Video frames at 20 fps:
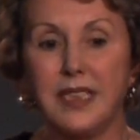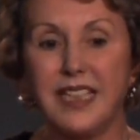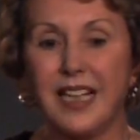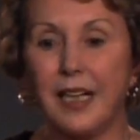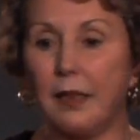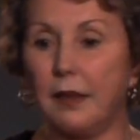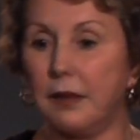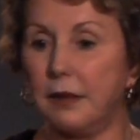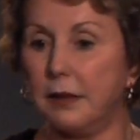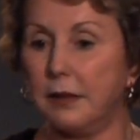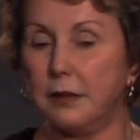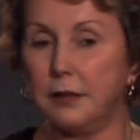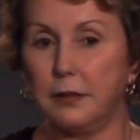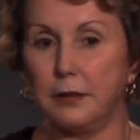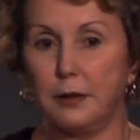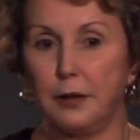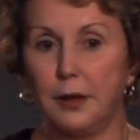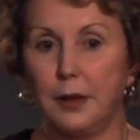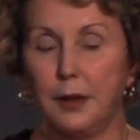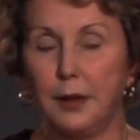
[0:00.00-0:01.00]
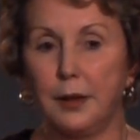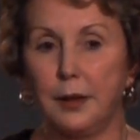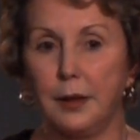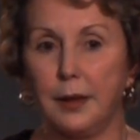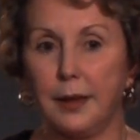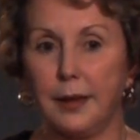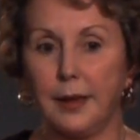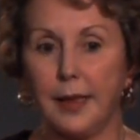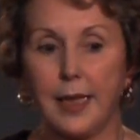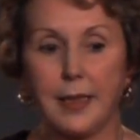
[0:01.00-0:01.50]
dull,
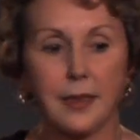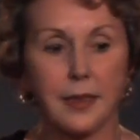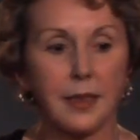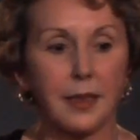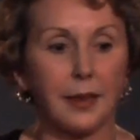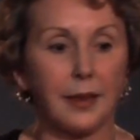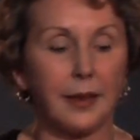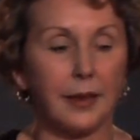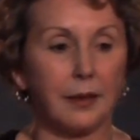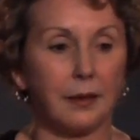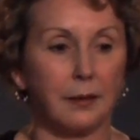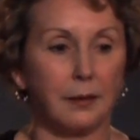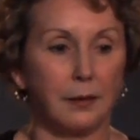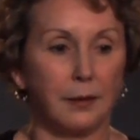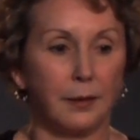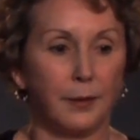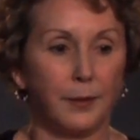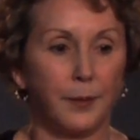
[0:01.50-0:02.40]
and less clear.